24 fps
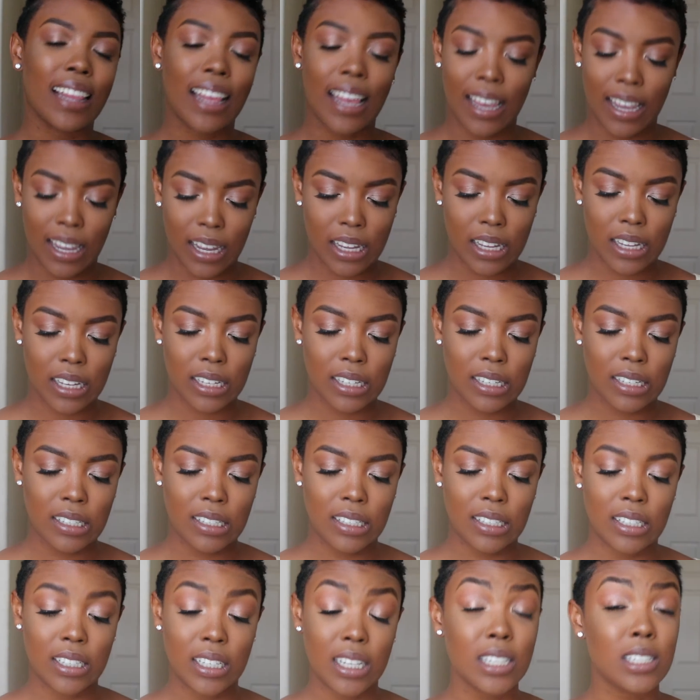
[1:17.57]
Like,
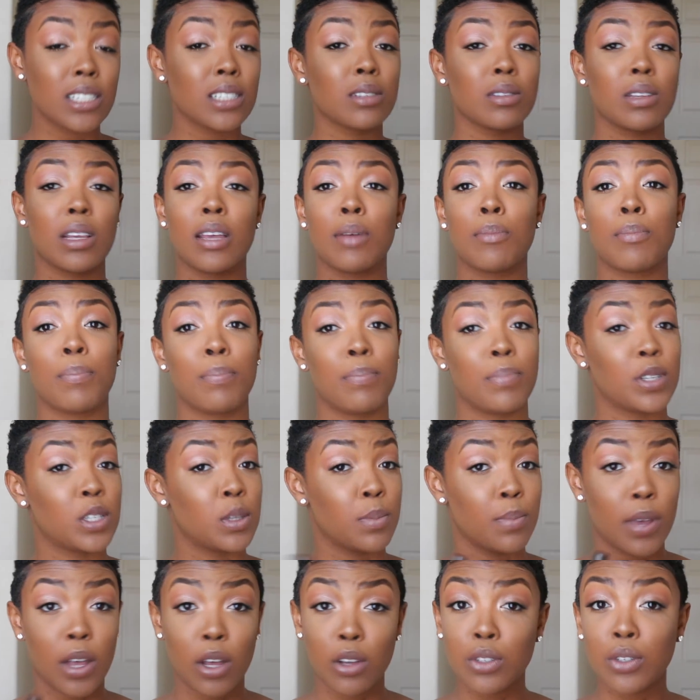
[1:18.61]
this is, it
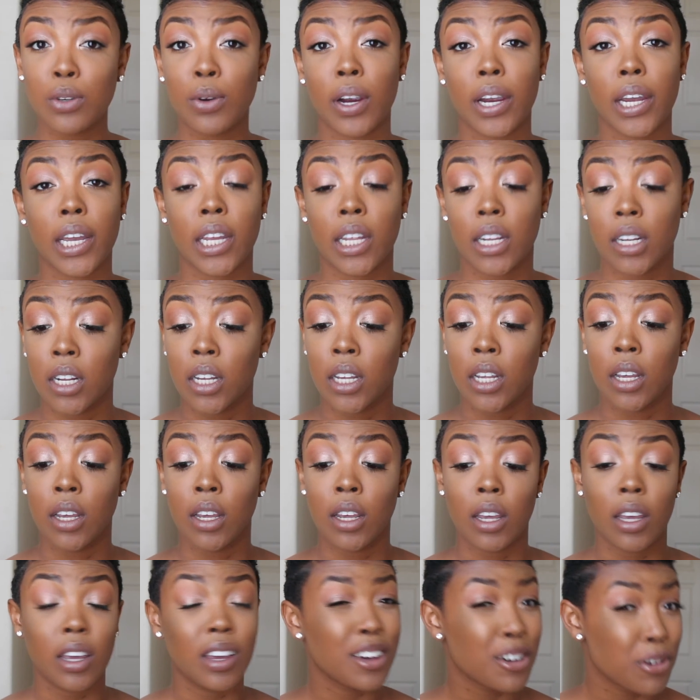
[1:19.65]
smells great.
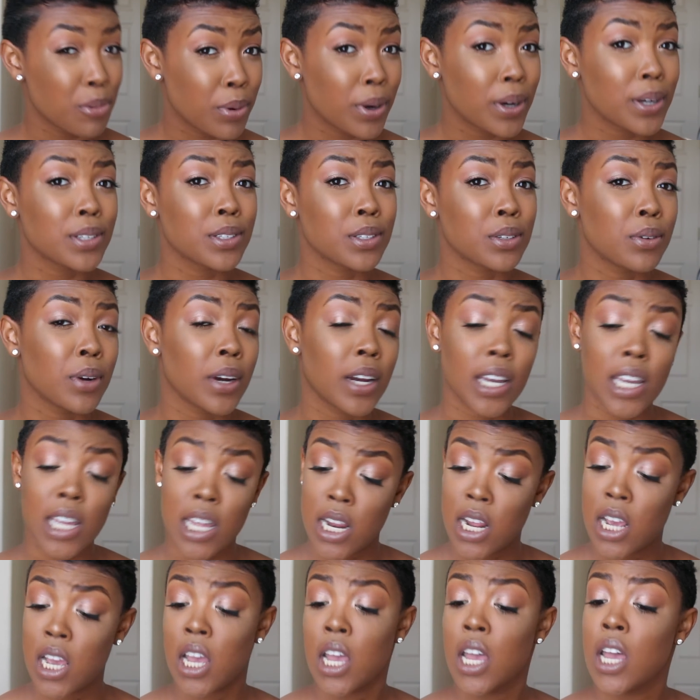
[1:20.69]
It works
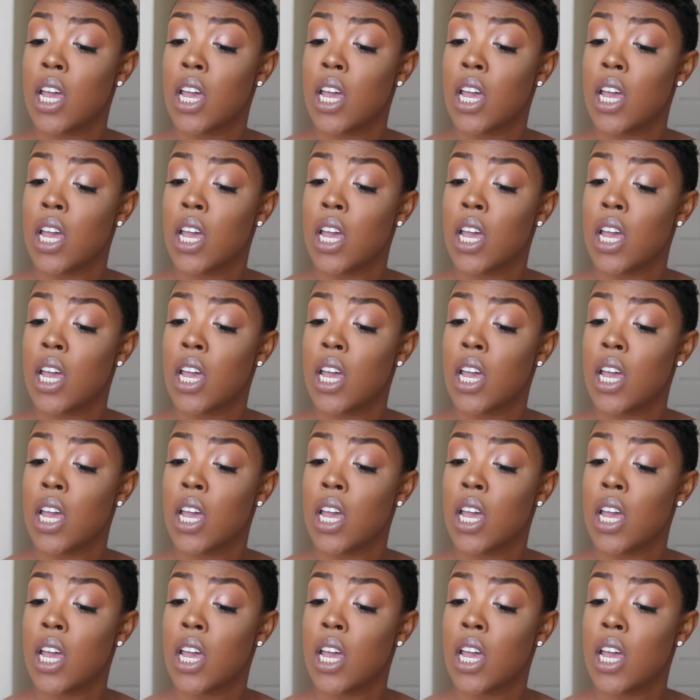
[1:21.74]
great.